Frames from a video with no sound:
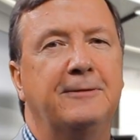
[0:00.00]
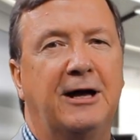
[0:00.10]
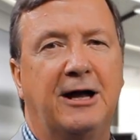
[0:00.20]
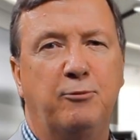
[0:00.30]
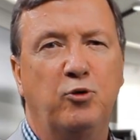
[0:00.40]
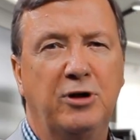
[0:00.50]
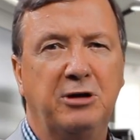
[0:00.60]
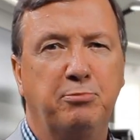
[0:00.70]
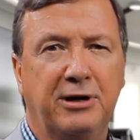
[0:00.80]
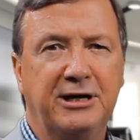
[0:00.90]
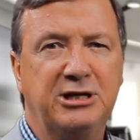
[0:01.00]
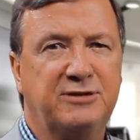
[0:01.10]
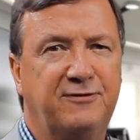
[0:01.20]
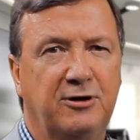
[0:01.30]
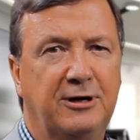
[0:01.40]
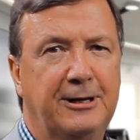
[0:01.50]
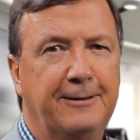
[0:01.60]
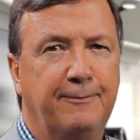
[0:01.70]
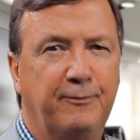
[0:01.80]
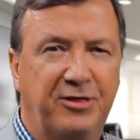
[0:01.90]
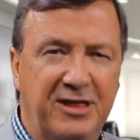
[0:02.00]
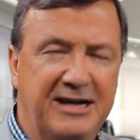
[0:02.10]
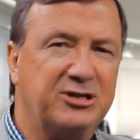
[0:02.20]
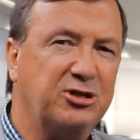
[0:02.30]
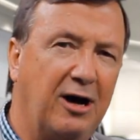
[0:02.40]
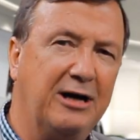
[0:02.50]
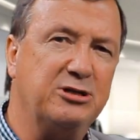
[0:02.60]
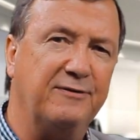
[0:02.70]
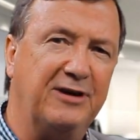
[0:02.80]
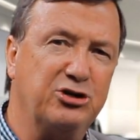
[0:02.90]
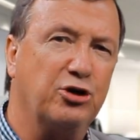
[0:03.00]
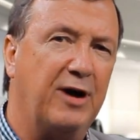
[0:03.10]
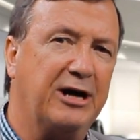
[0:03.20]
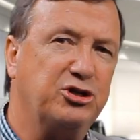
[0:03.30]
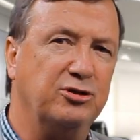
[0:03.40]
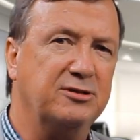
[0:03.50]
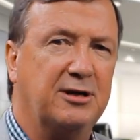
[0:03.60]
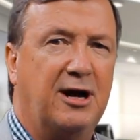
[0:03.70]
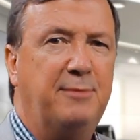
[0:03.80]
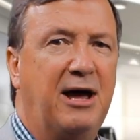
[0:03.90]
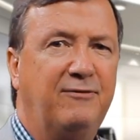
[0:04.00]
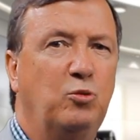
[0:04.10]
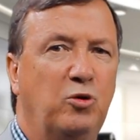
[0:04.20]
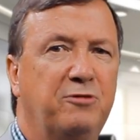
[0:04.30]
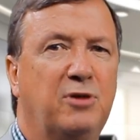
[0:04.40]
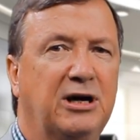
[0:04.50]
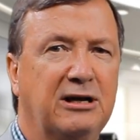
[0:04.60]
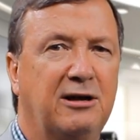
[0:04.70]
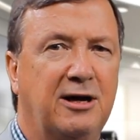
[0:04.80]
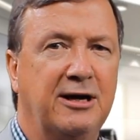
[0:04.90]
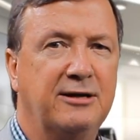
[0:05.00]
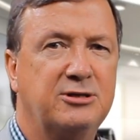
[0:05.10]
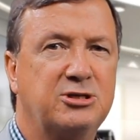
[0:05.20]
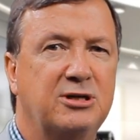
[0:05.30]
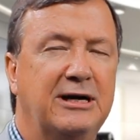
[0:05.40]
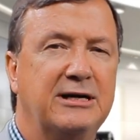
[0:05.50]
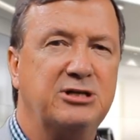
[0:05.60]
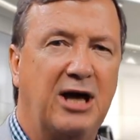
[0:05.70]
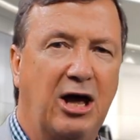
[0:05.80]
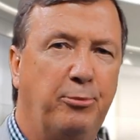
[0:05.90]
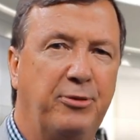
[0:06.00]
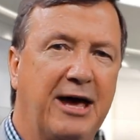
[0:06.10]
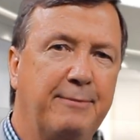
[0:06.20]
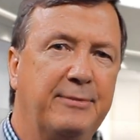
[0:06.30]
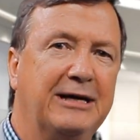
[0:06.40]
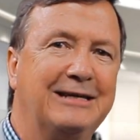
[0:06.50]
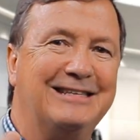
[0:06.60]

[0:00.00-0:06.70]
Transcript: And I'm really pleased for these kinds of interactions that I'm having with my clients to help them